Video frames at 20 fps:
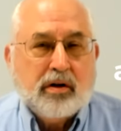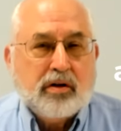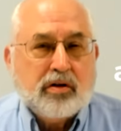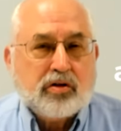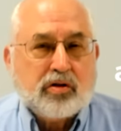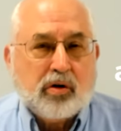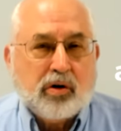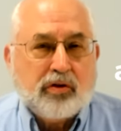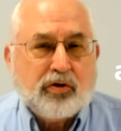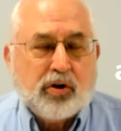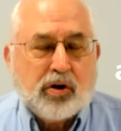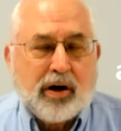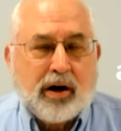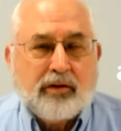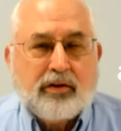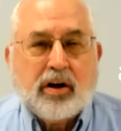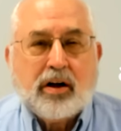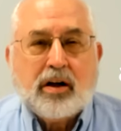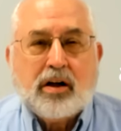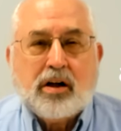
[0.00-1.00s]
So if you're
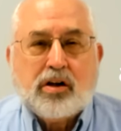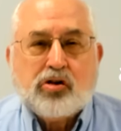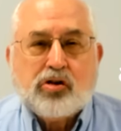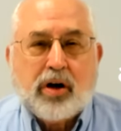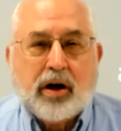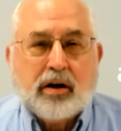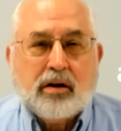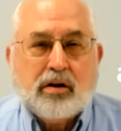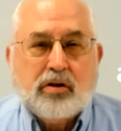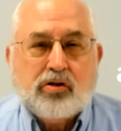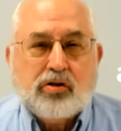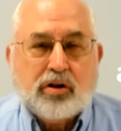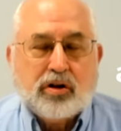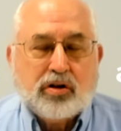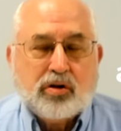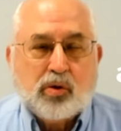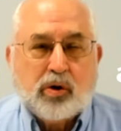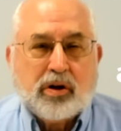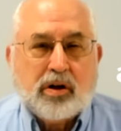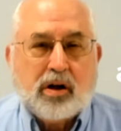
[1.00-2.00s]
having any
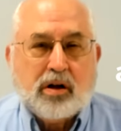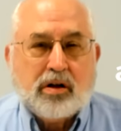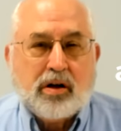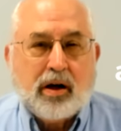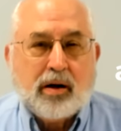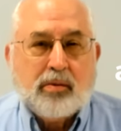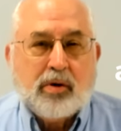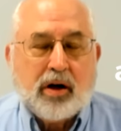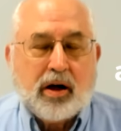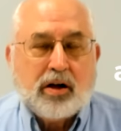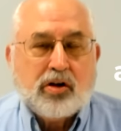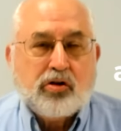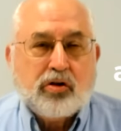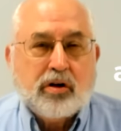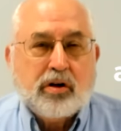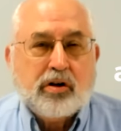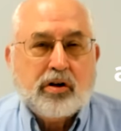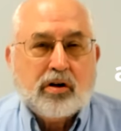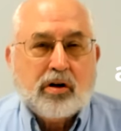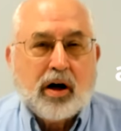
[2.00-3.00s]
challenges with contamination
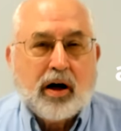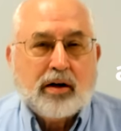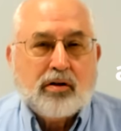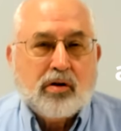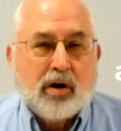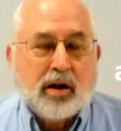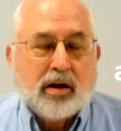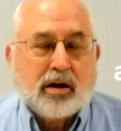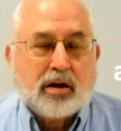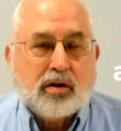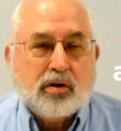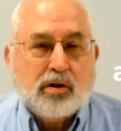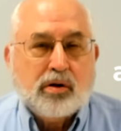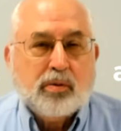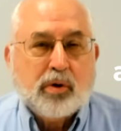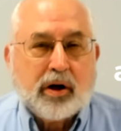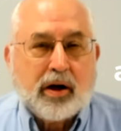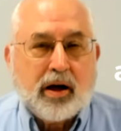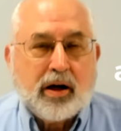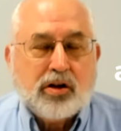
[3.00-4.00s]
in your hydraulic or
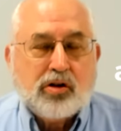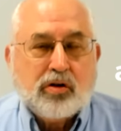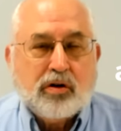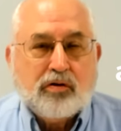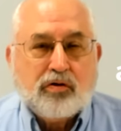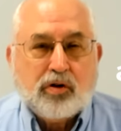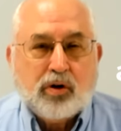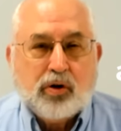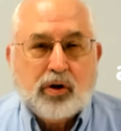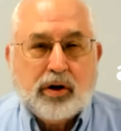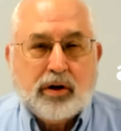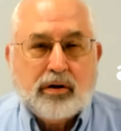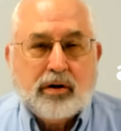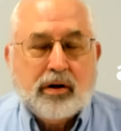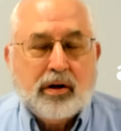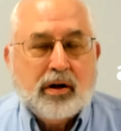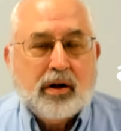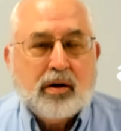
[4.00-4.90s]
lubrication fluid,